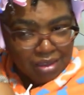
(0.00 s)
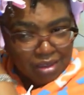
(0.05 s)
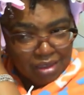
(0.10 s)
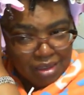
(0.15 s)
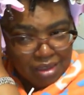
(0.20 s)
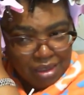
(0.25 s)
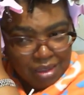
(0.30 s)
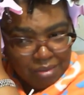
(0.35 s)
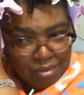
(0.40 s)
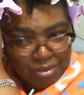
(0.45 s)

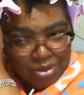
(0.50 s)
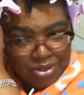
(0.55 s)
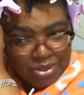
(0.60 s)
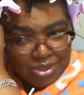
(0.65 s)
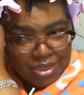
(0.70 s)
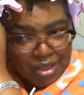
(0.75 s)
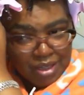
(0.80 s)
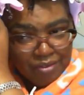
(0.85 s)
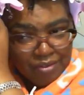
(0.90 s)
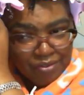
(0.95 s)
Kim
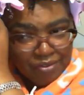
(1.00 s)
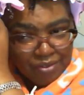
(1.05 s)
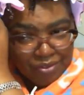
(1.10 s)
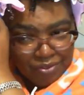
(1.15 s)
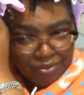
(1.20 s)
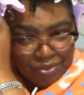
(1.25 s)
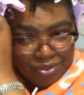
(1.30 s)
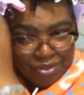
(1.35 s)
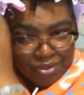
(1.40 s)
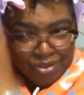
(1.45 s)
herself,
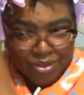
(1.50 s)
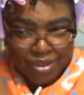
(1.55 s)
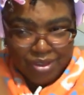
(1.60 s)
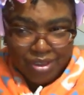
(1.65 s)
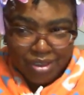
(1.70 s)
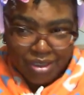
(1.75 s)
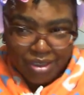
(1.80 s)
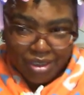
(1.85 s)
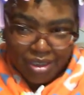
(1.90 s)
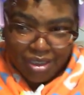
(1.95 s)
if you look
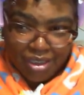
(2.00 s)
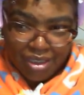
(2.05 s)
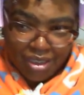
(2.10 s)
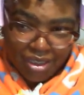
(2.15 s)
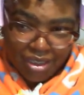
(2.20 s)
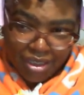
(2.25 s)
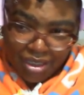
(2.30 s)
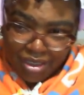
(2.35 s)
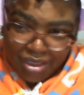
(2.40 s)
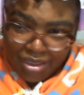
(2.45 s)
at
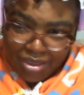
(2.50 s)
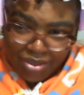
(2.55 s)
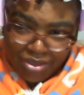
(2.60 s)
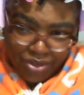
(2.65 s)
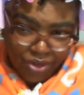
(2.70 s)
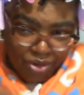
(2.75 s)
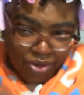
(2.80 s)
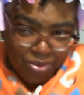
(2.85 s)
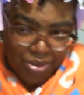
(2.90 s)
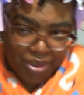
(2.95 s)
the
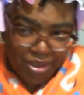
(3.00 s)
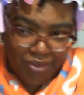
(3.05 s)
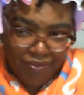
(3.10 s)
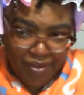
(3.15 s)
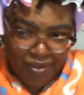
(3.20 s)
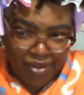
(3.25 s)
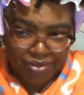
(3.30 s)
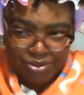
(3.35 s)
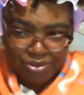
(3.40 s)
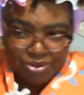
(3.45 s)
CurlMix
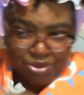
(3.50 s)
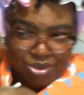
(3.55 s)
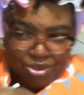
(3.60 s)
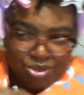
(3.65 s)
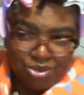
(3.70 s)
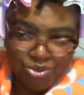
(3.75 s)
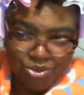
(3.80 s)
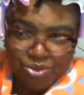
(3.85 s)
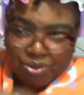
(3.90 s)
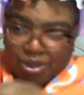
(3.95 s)
founder's
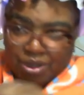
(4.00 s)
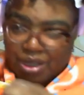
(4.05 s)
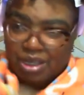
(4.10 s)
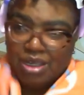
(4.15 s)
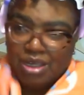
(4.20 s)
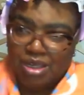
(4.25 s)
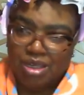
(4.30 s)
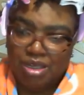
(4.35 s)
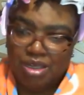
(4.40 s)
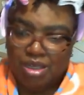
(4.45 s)
story
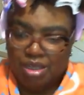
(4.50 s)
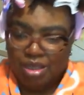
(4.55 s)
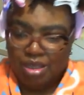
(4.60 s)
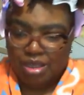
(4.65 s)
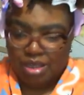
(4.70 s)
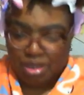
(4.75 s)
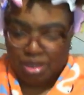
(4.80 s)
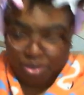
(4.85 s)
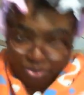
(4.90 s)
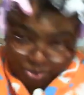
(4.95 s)

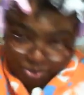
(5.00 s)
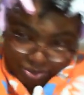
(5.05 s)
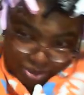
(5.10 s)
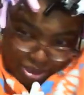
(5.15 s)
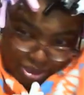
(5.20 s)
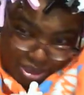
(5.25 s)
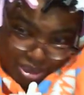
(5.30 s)
on